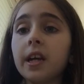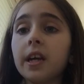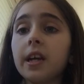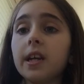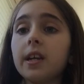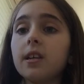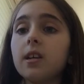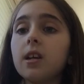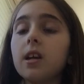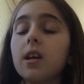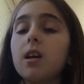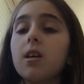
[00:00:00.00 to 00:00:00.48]

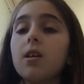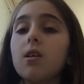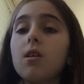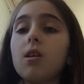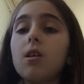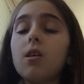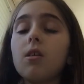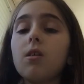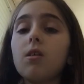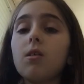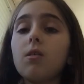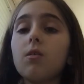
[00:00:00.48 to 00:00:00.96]
it,
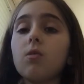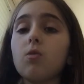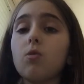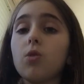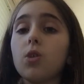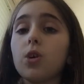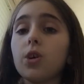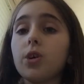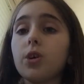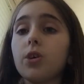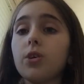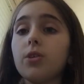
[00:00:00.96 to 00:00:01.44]

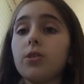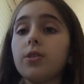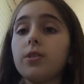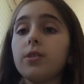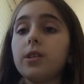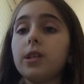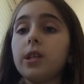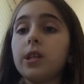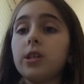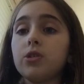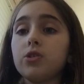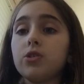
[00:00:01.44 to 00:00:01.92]
or
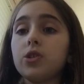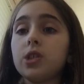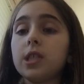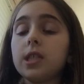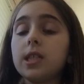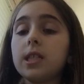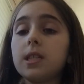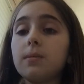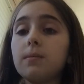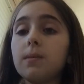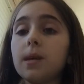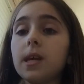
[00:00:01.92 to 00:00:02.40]
you're
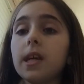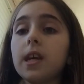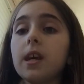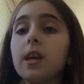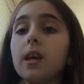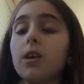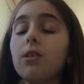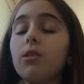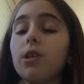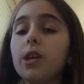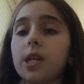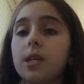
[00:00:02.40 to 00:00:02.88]
just
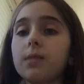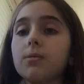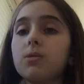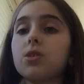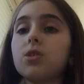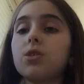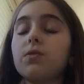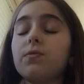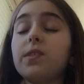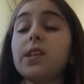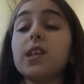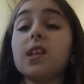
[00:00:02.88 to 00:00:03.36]
making your
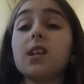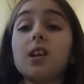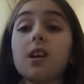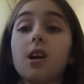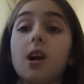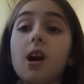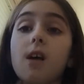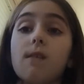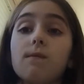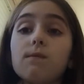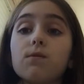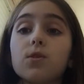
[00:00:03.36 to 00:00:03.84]
hamster feel
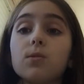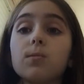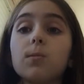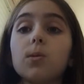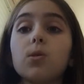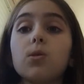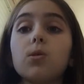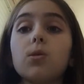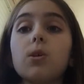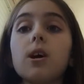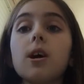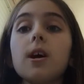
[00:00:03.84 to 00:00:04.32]

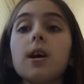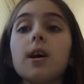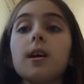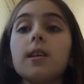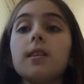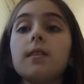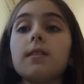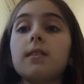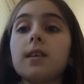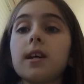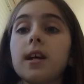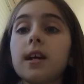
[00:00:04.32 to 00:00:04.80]
uncomfortable.
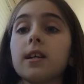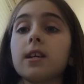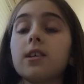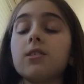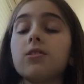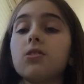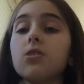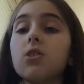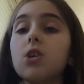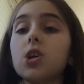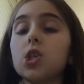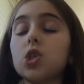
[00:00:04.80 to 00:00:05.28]
That
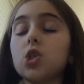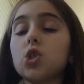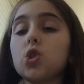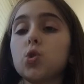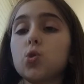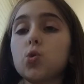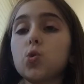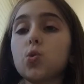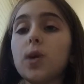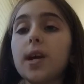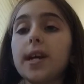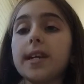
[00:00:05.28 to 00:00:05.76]
can cause
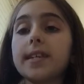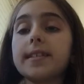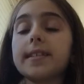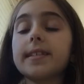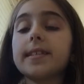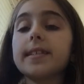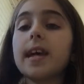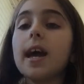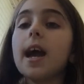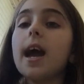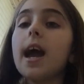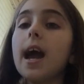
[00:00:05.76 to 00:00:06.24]

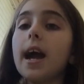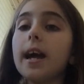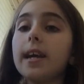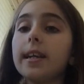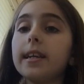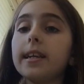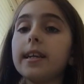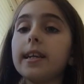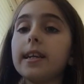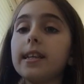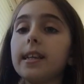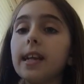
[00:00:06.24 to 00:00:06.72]
stress,
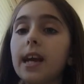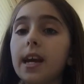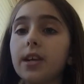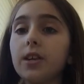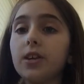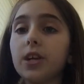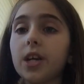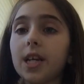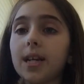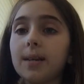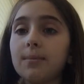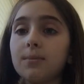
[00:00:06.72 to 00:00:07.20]
and it can
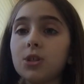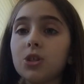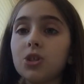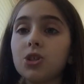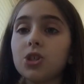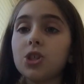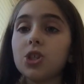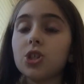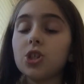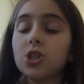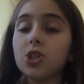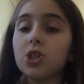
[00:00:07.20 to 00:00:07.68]
get your
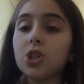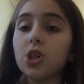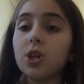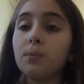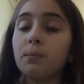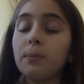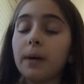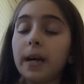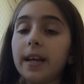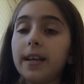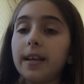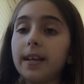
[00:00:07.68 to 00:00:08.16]
hamster to
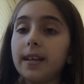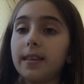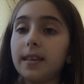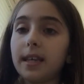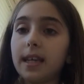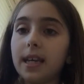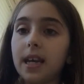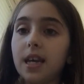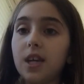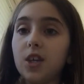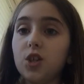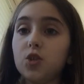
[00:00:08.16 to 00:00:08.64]
start biting
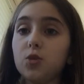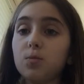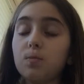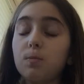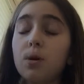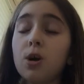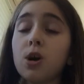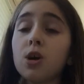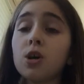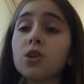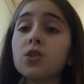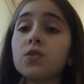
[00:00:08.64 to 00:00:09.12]
the cage
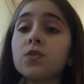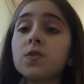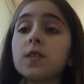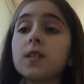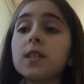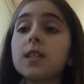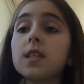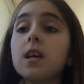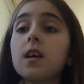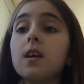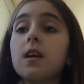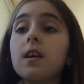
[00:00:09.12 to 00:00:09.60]

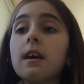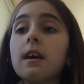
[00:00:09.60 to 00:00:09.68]
bars.